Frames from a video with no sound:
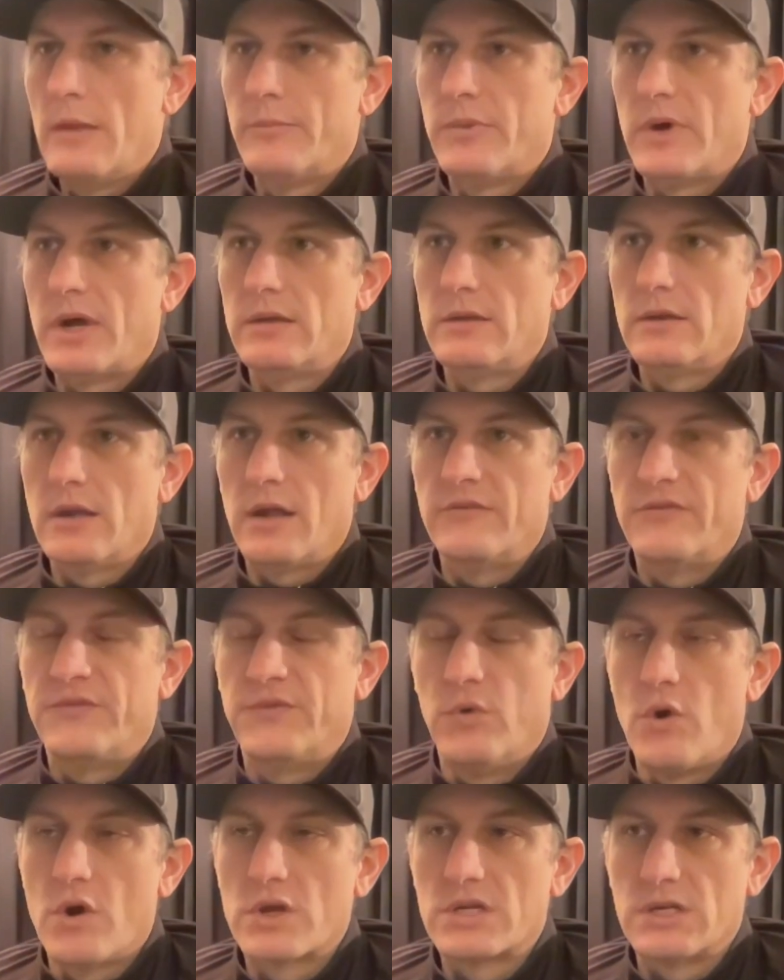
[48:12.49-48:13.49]
But
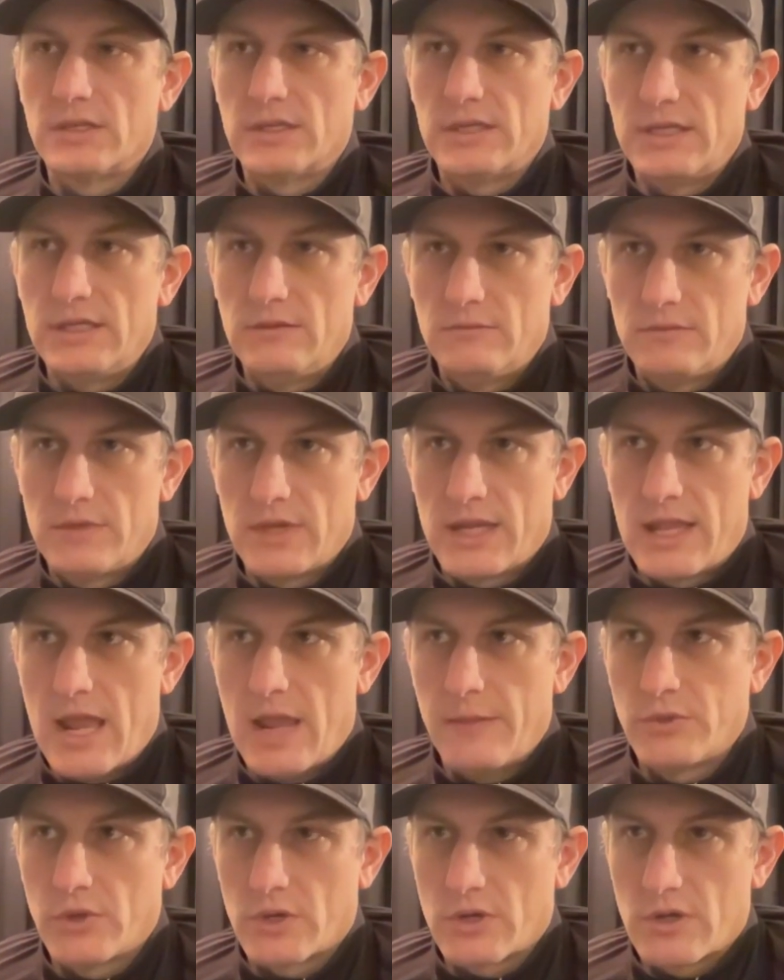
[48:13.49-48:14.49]
unfortunately, the
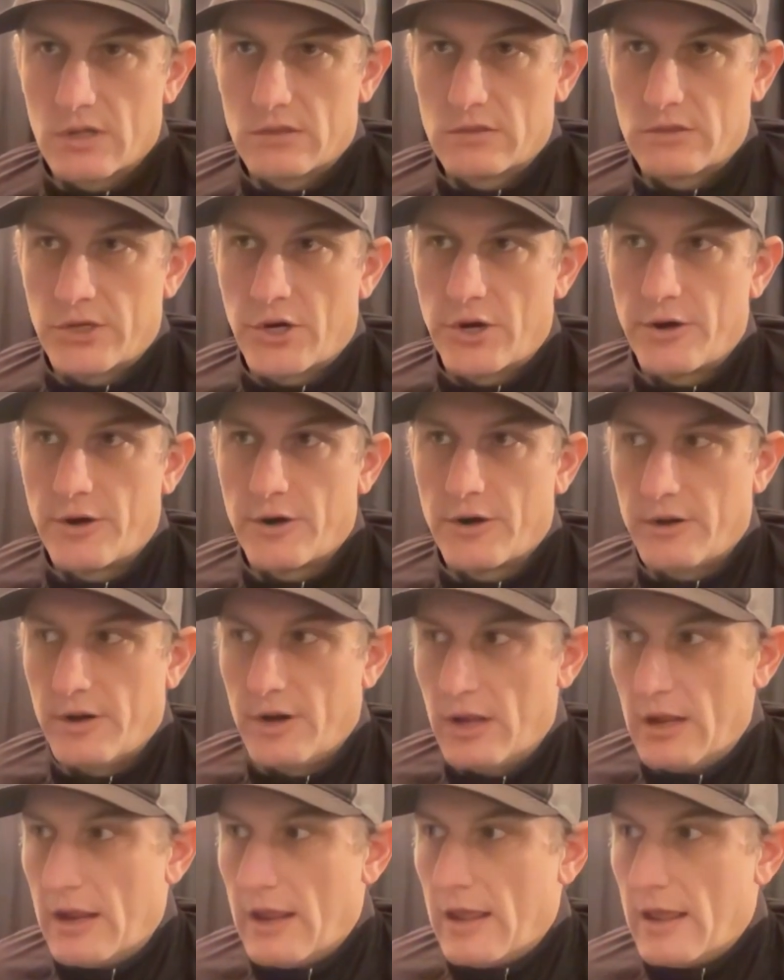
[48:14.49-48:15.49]
game took a turn,
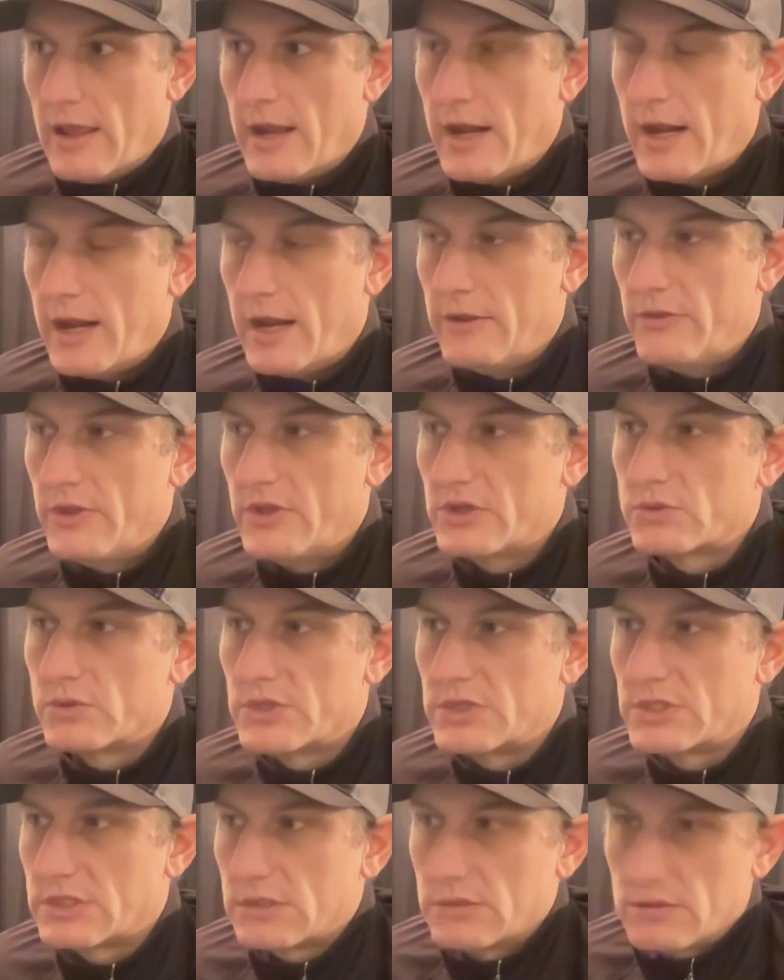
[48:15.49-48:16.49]
and this
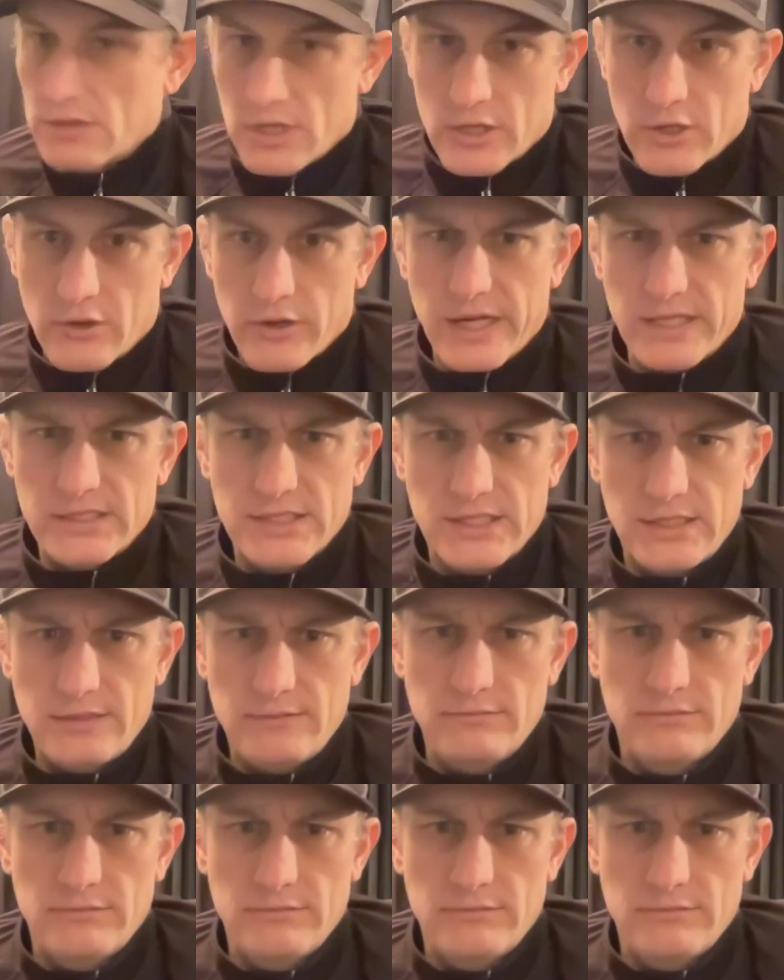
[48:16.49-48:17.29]
was a crazy